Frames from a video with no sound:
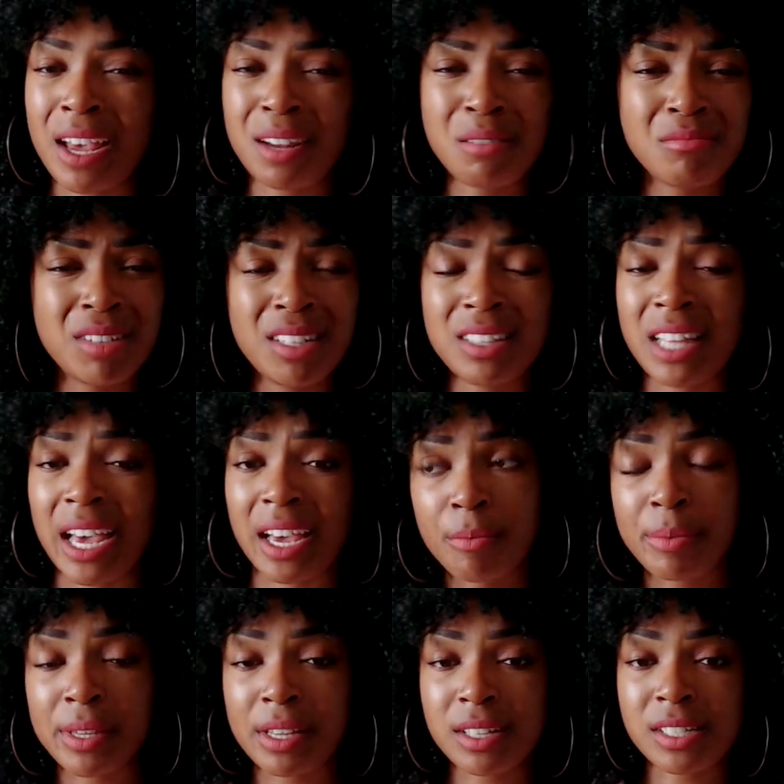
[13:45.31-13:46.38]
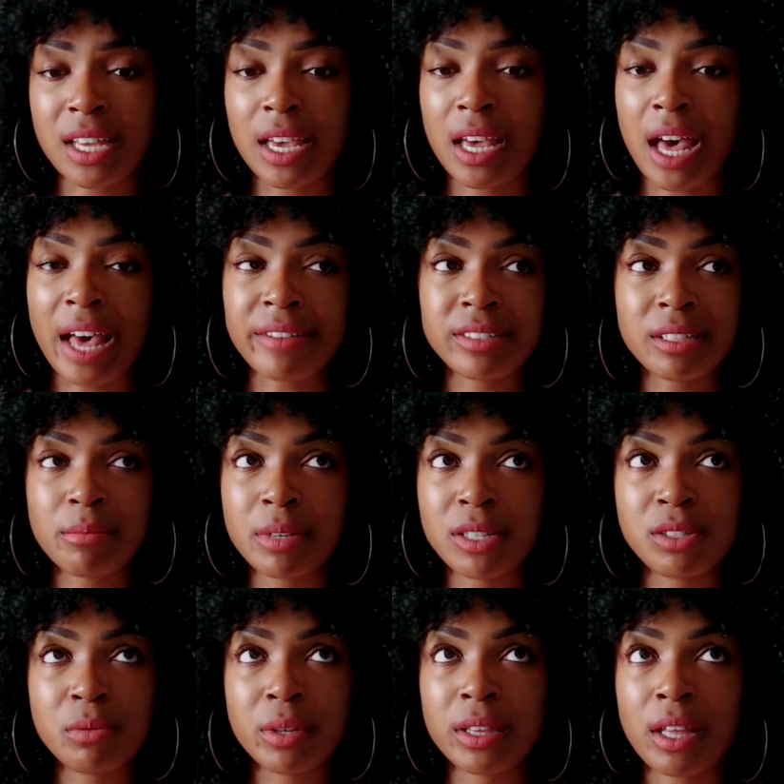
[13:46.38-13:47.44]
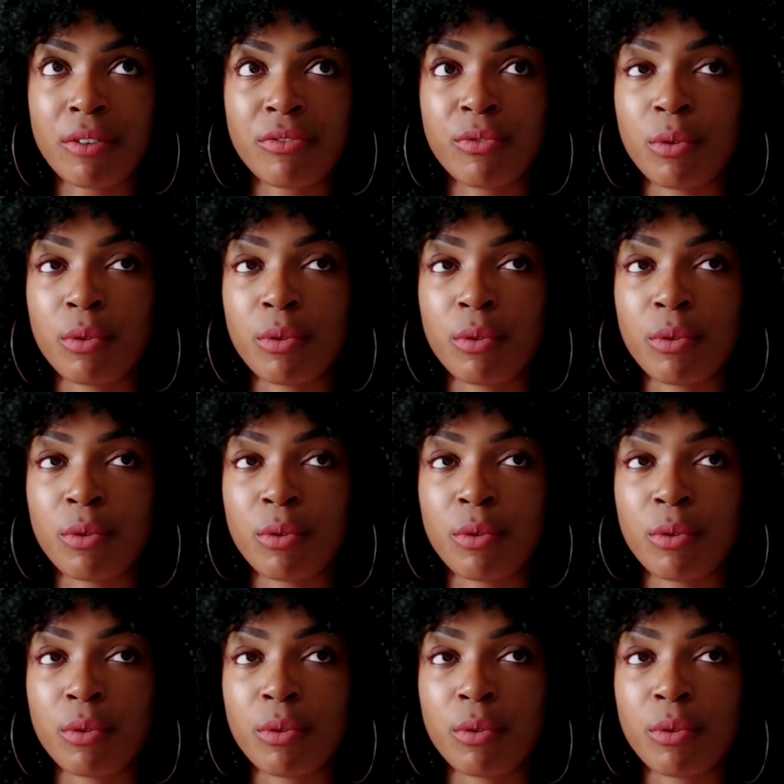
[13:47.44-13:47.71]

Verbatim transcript: I don't need that, because I, I have somebody doing that